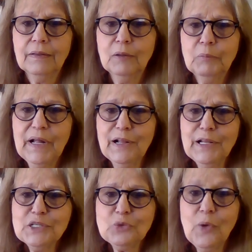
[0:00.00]
the
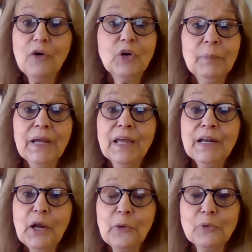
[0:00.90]
bell is welcoming
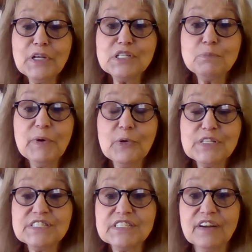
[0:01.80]
in only
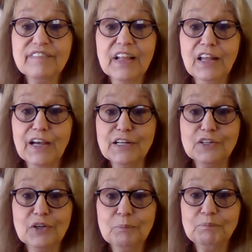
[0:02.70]
spirits of the
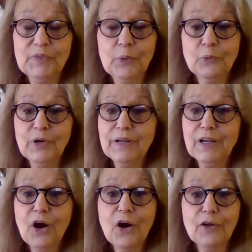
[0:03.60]
light,
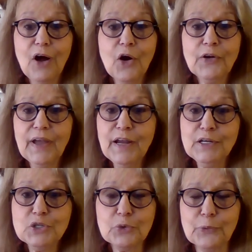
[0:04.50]
only
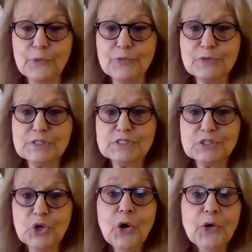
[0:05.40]
archangels,
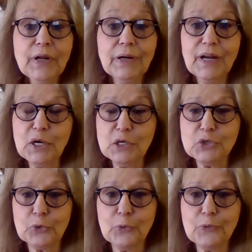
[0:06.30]
guardian
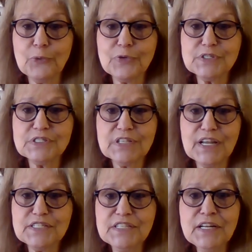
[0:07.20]
angels,
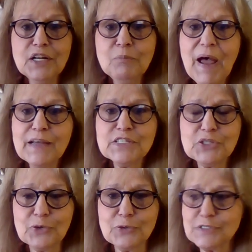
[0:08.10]
ascended
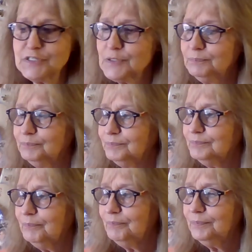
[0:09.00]
masters,
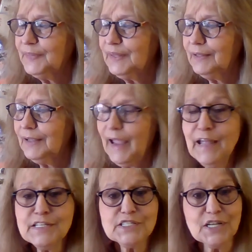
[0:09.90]

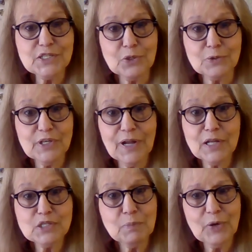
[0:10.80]
ancestors,
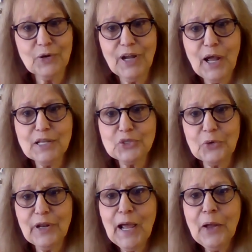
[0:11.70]
and spirit guides
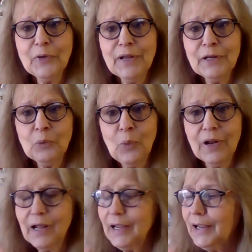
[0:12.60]
are allowed in
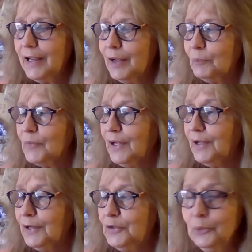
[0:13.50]
while I am
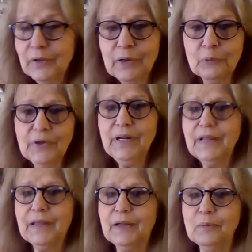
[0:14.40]
doing a
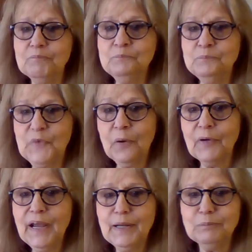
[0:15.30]
reading. All
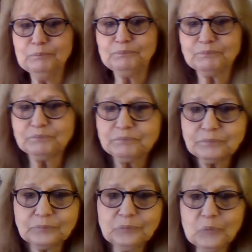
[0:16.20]
right.
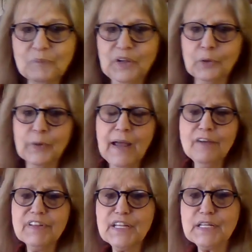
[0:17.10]
Here we
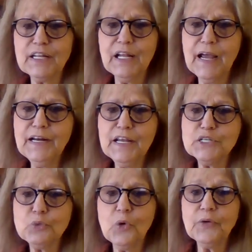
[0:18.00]
have it. The, the light
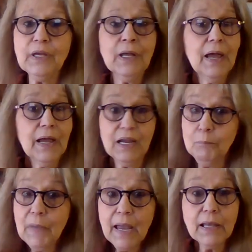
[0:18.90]
is working. It
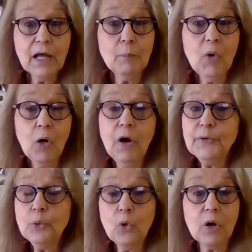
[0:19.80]
may come
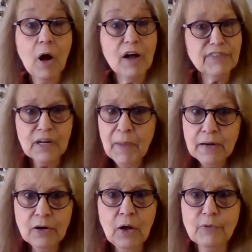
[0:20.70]
on or off, and it
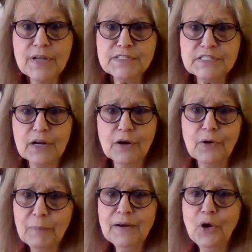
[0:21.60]
may not res
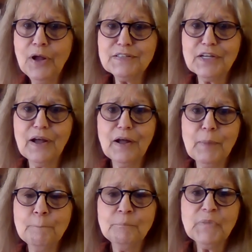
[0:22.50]
or may not
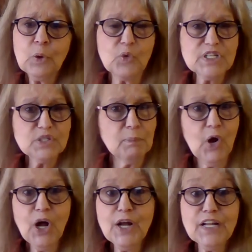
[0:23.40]
um,
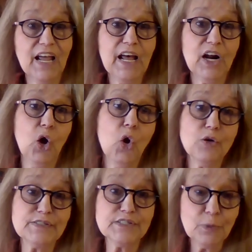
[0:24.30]
respond at
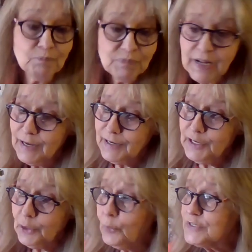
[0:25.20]
all. So,
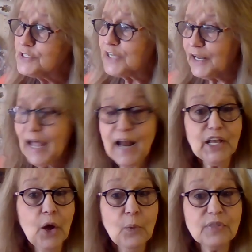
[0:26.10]
you know, we just got to kind
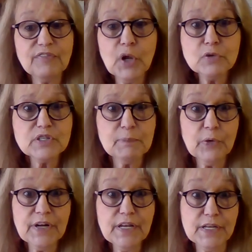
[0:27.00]
of go with the flow.
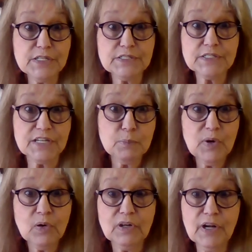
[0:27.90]
Spirit is as
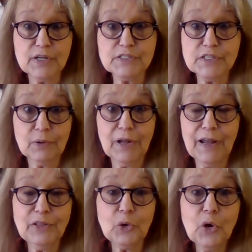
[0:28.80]
Spirit does
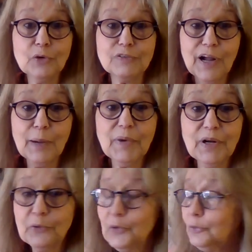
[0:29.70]
in their own time and
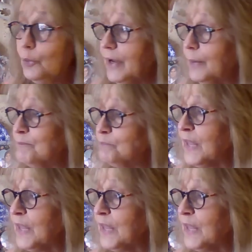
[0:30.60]
in their own way.